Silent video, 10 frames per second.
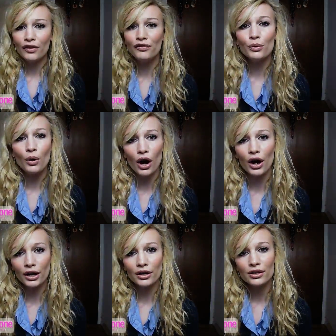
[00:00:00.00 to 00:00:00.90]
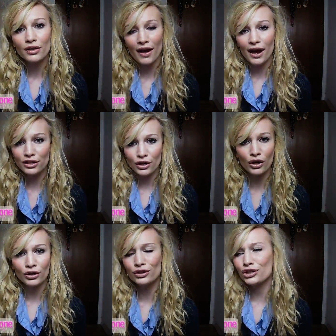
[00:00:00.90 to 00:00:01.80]
If you are that
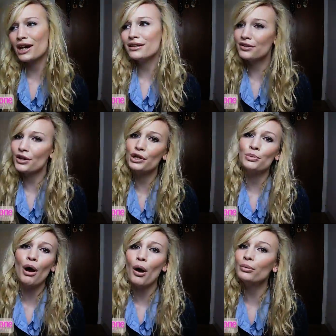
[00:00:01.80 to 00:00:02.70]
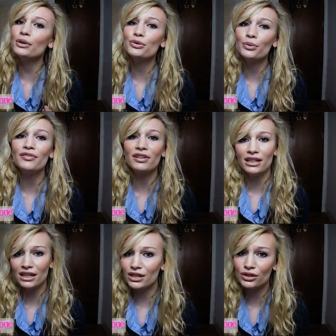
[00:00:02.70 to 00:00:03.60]
young, chances are you probably don't even
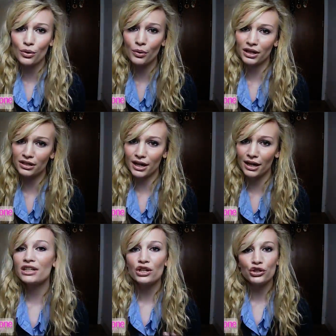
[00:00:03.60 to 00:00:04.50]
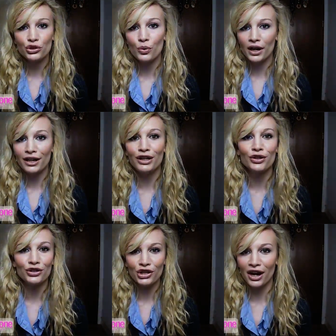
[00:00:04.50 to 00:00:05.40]
need to go on a diet. Enjoy
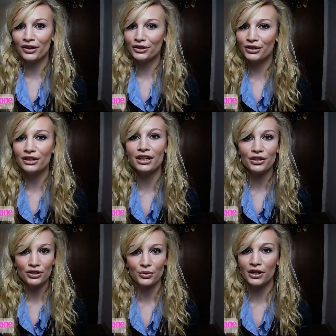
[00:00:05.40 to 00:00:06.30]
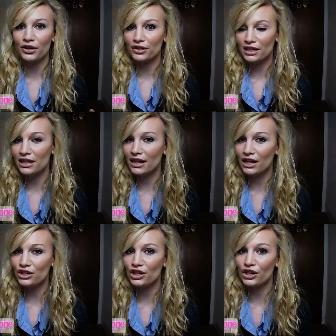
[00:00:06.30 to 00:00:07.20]
your childhood, enjoy your
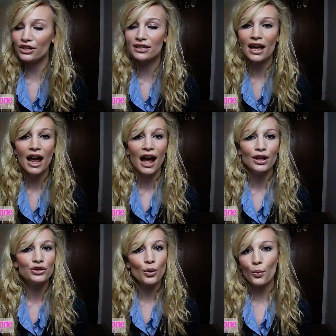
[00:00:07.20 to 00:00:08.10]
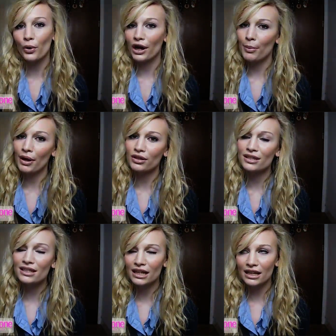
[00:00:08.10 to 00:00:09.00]
teenage years, and don't worry about
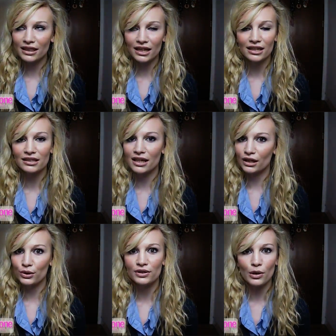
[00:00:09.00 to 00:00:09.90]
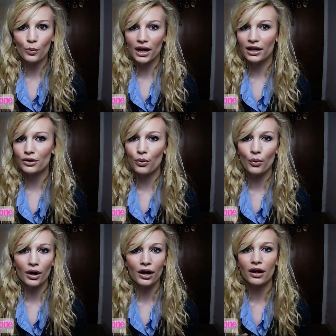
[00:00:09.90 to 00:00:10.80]
silly things like losing weight
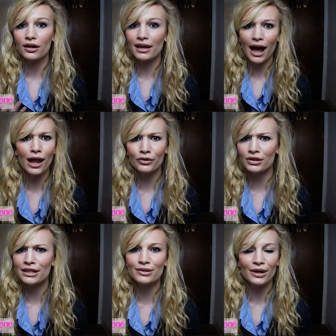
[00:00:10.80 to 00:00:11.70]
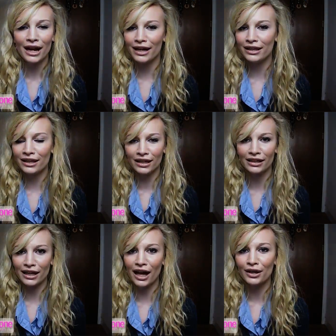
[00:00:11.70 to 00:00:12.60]
or calories or anything like
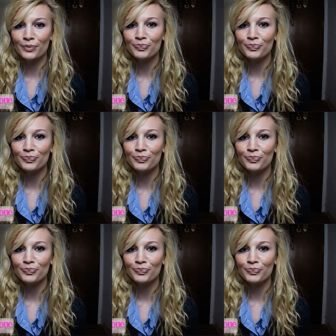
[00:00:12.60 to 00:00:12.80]
that.